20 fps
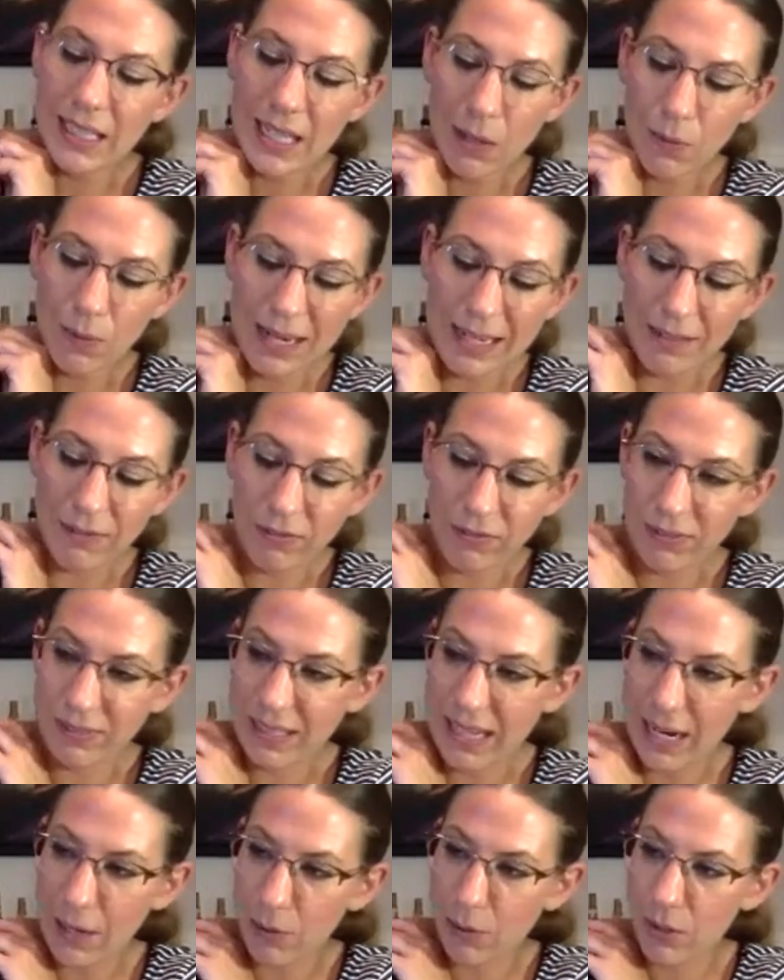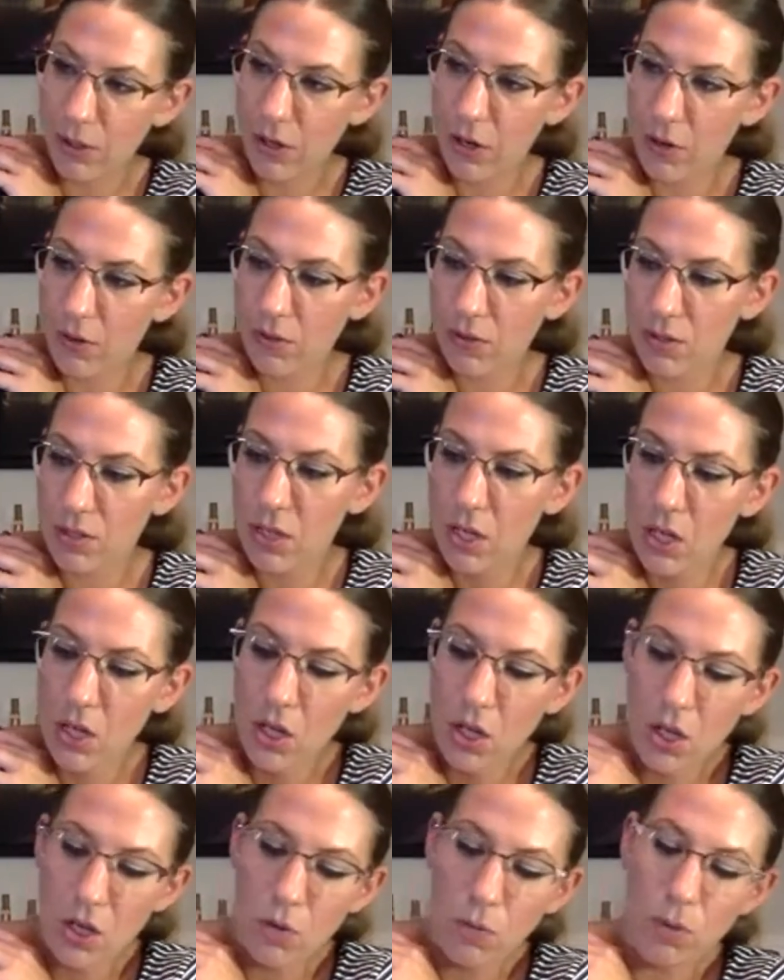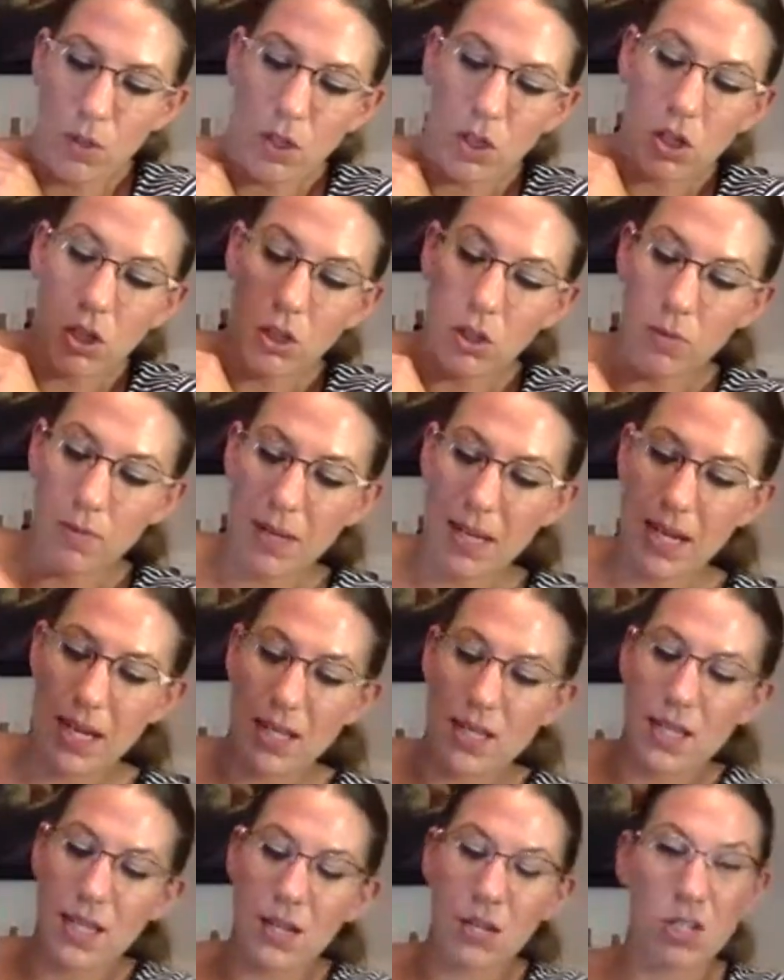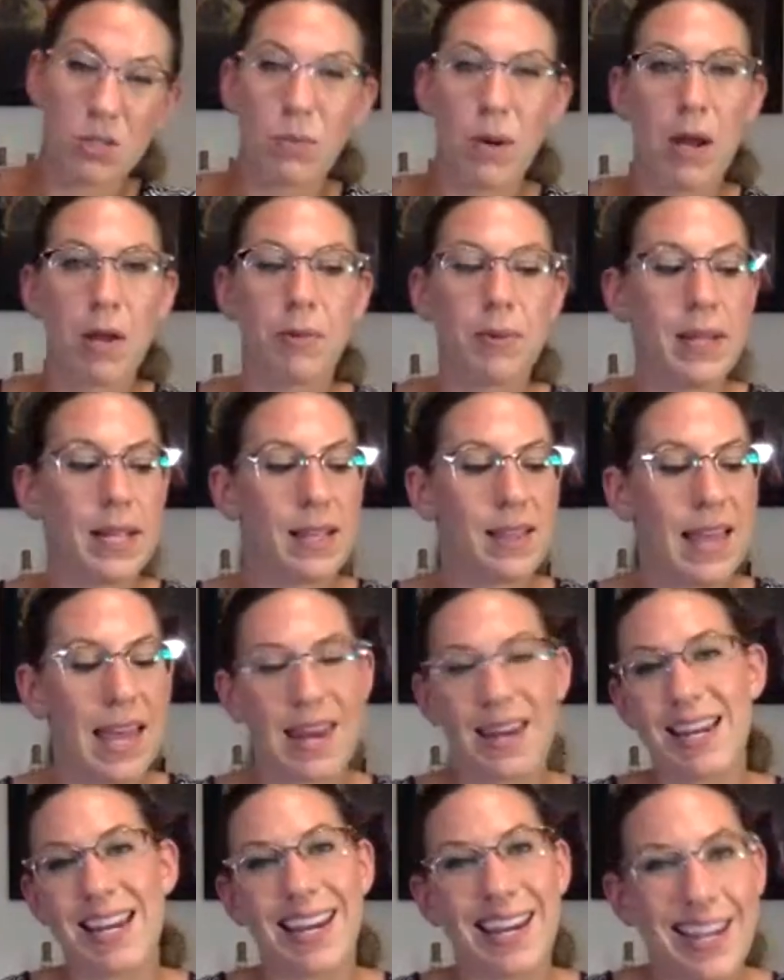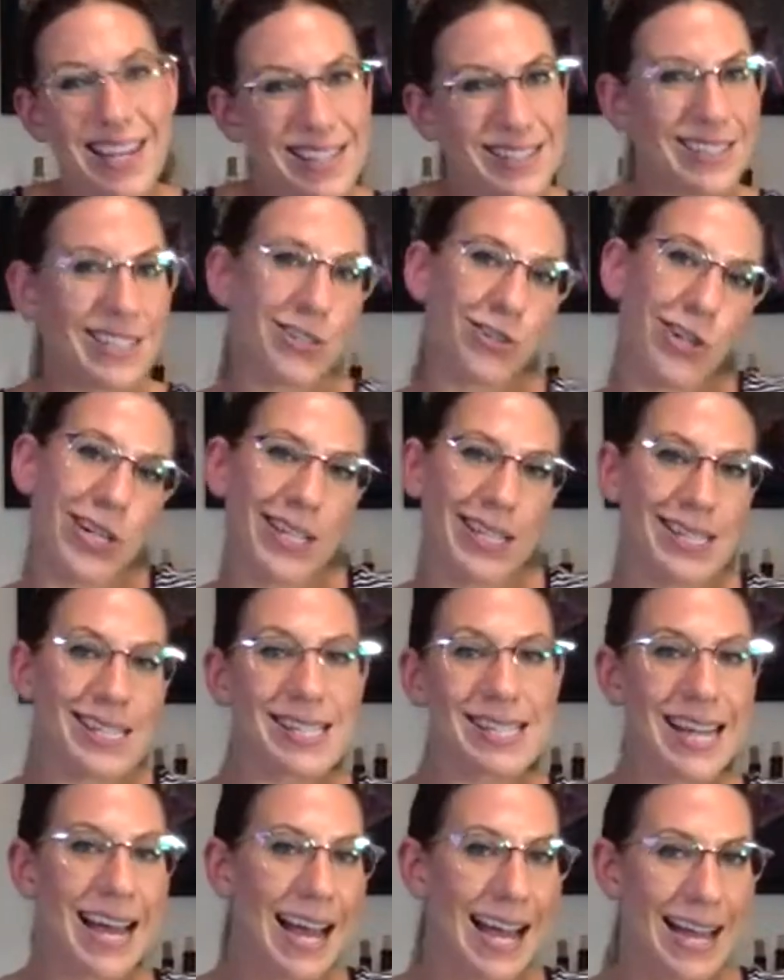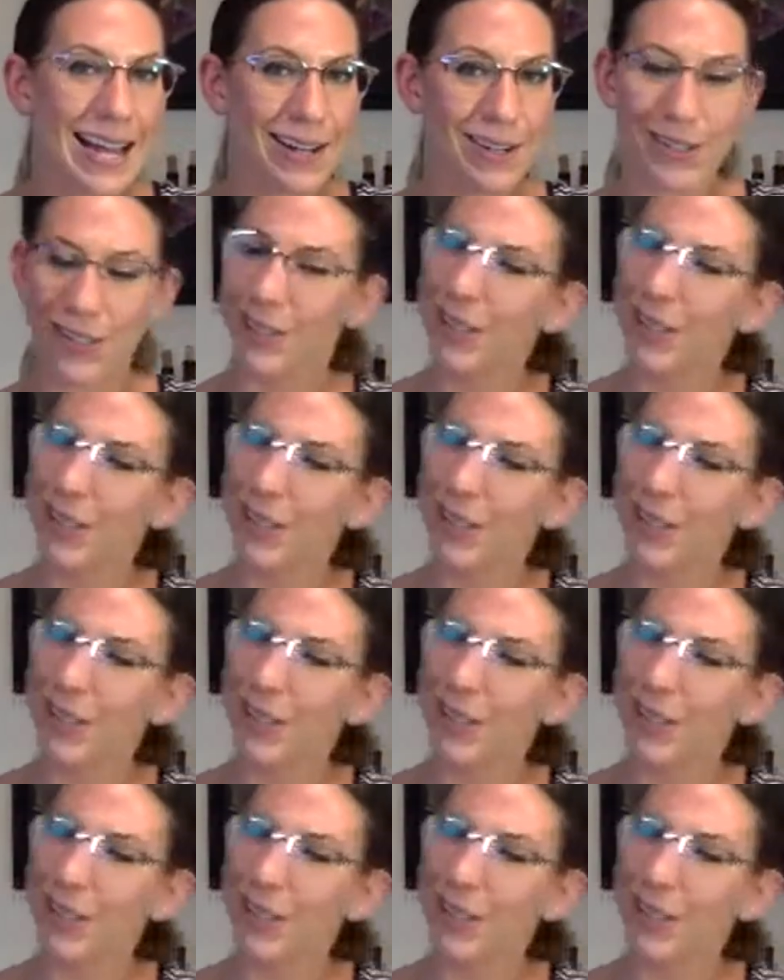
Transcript: white flower notes would clue me in that it's probably that easy drinking style